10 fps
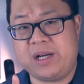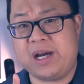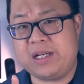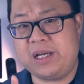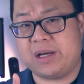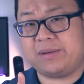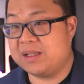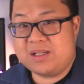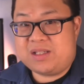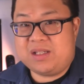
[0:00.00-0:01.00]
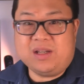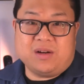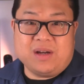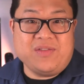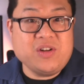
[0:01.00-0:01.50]
idea. Because, you
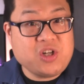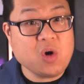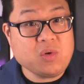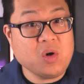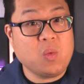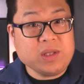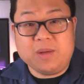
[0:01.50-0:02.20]
know, if you don't know what the